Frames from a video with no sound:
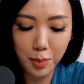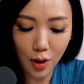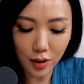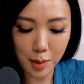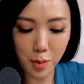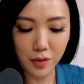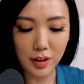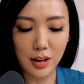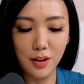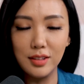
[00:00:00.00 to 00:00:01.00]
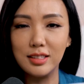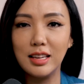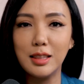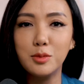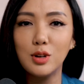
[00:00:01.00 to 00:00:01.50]
and then plonk them over
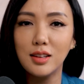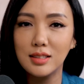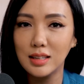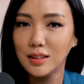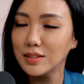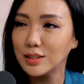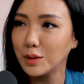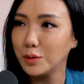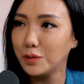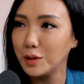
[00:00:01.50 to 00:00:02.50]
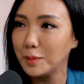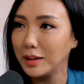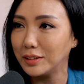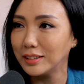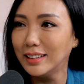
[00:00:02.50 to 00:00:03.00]
here and say them to ourselves so that
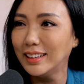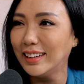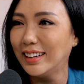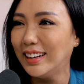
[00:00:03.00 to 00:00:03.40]
we'll feel better.